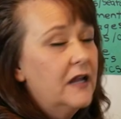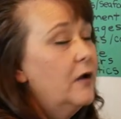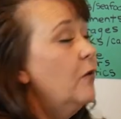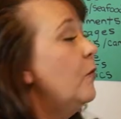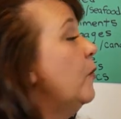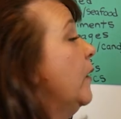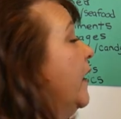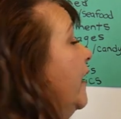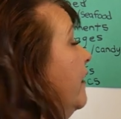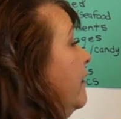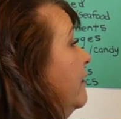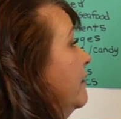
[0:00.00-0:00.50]

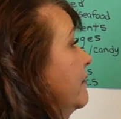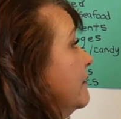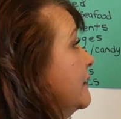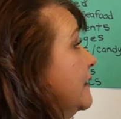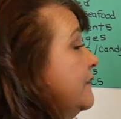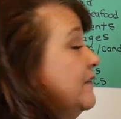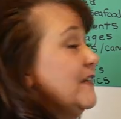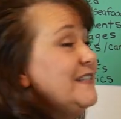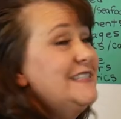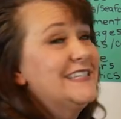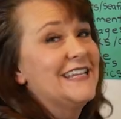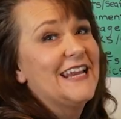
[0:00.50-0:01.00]
Well, if
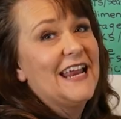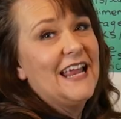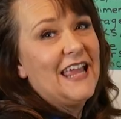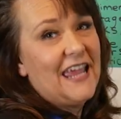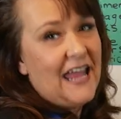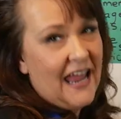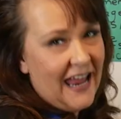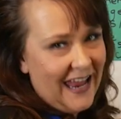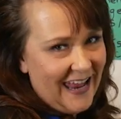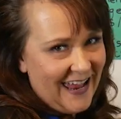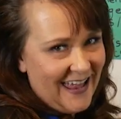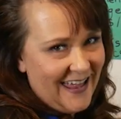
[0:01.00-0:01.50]
it's in a
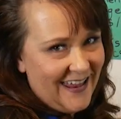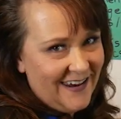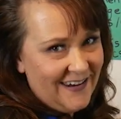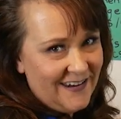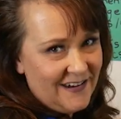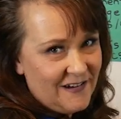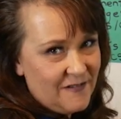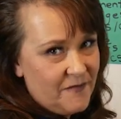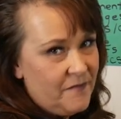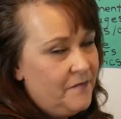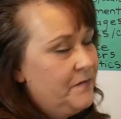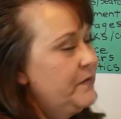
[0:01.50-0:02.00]
can,
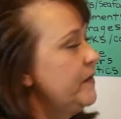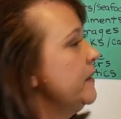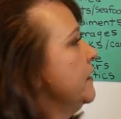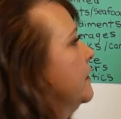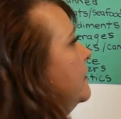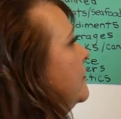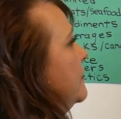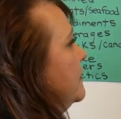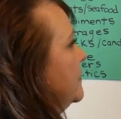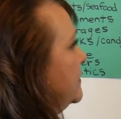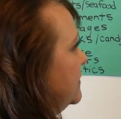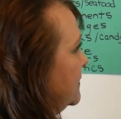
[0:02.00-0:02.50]

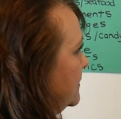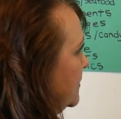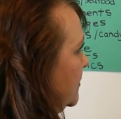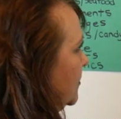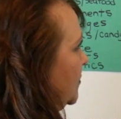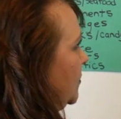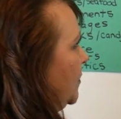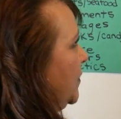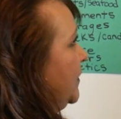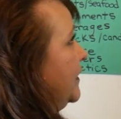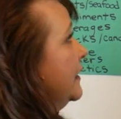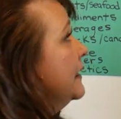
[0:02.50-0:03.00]
the
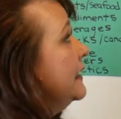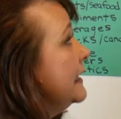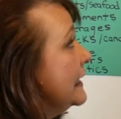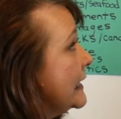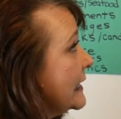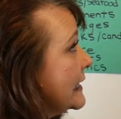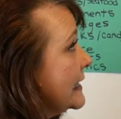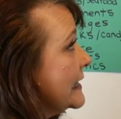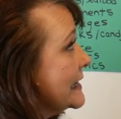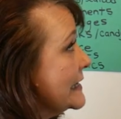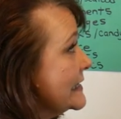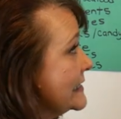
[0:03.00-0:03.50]
soup
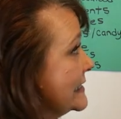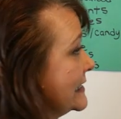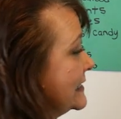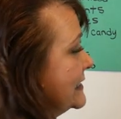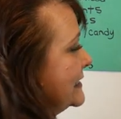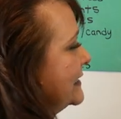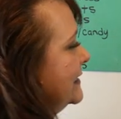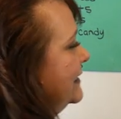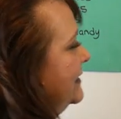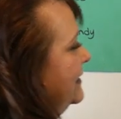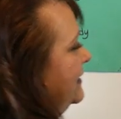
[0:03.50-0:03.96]
is